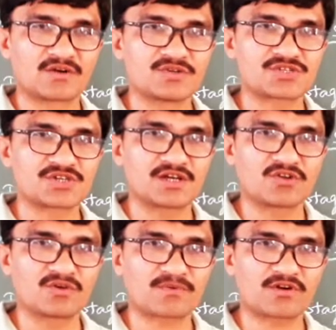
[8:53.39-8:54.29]
launching
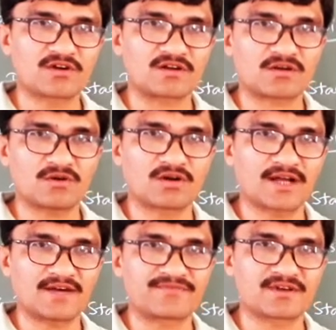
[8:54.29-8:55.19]
a new product
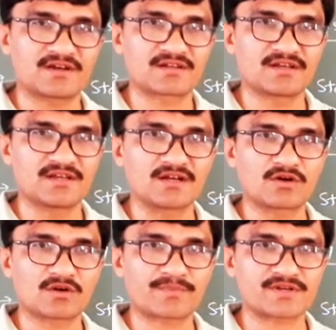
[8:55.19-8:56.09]
or after the
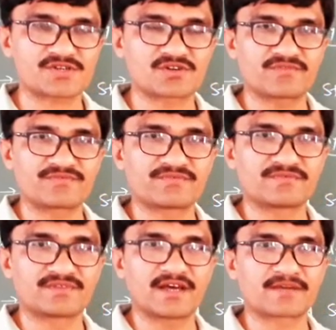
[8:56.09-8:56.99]
incorporation
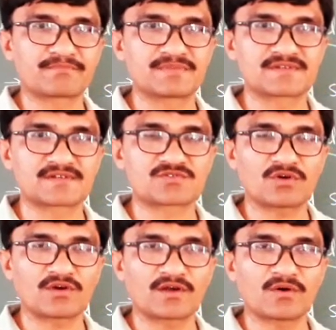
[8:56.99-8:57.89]
of their business
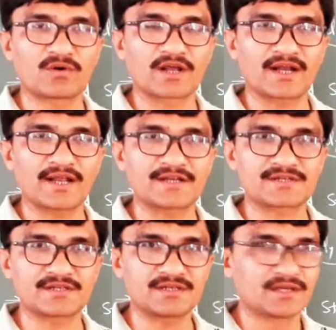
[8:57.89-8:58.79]

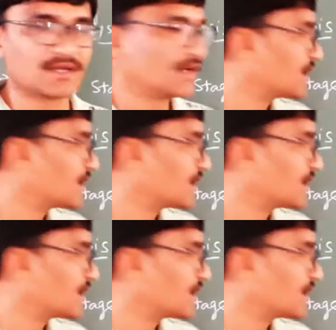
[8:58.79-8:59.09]
organization,